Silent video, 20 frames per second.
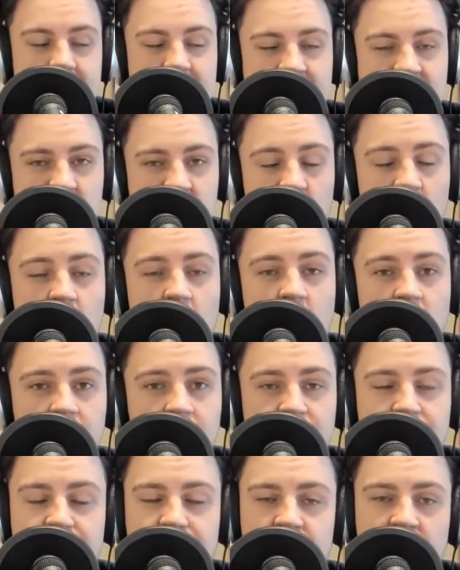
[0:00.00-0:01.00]
it's a lot
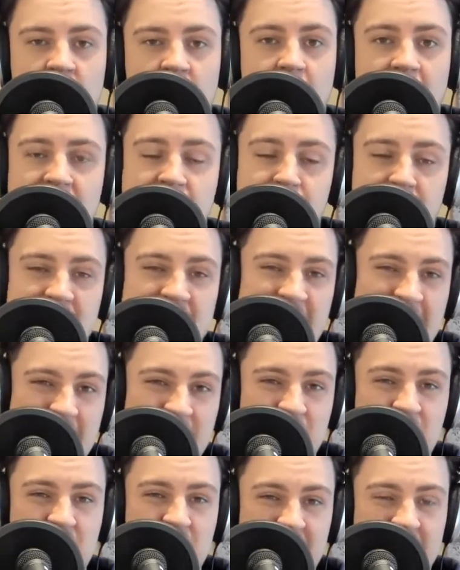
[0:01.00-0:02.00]
of,
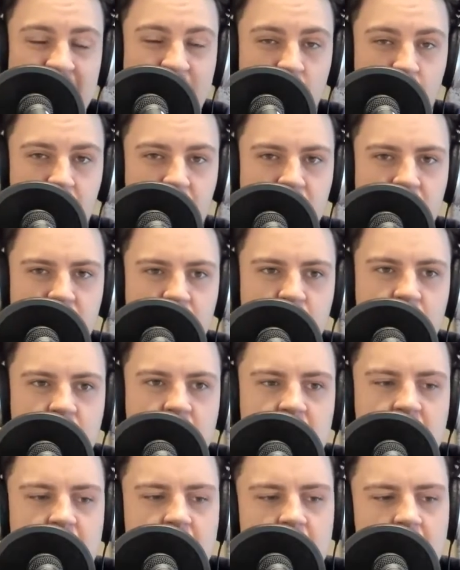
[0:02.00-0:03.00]
expectation to live up to.
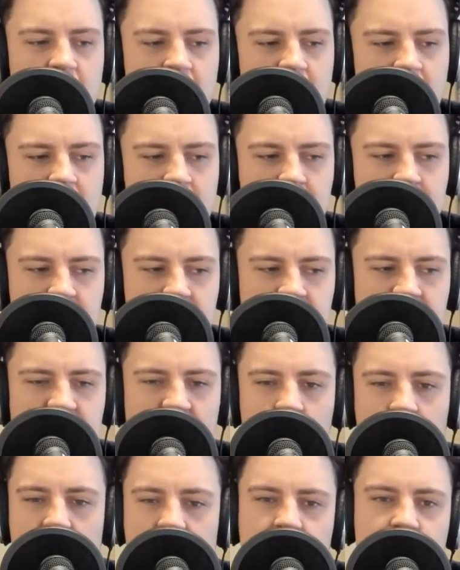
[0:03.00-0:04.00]
So
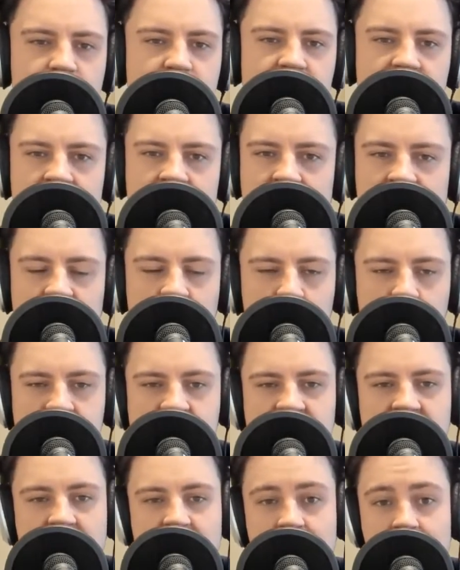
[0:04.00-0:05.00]
whether it's going to live up to
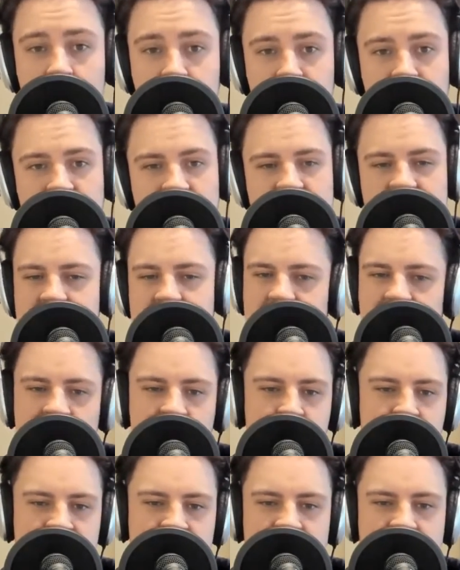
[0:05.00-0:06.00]
that for me is going
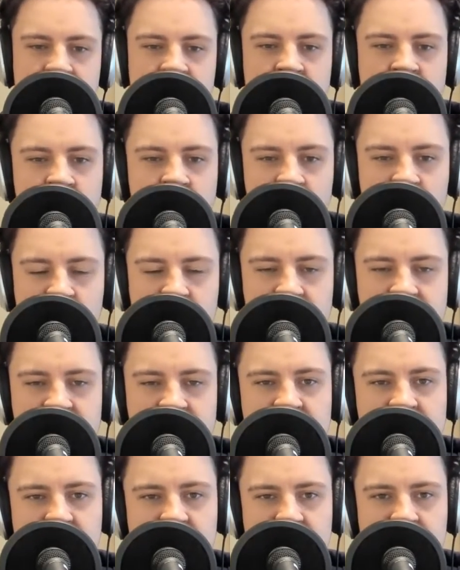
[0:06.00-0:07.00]
to be, something
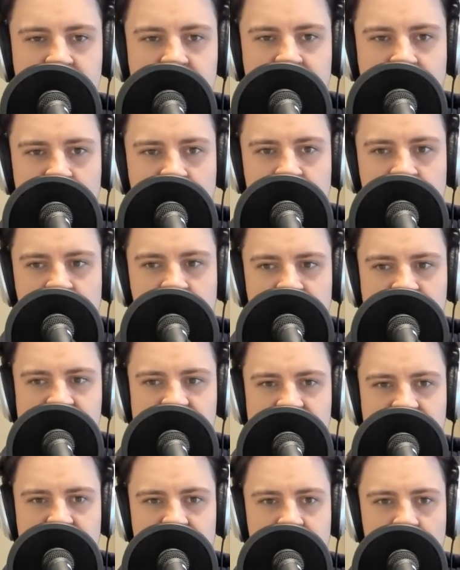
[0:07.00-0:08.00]
that's going to be very interesting to